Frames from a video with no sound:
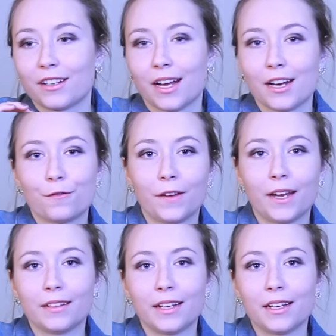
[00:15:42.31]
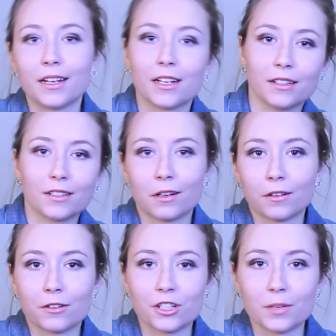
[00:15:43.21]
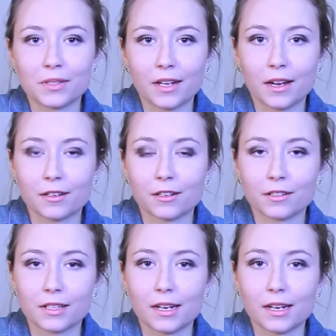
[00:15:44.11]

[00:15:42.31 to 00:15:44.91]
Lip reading: kind of failing in the scholarship standards,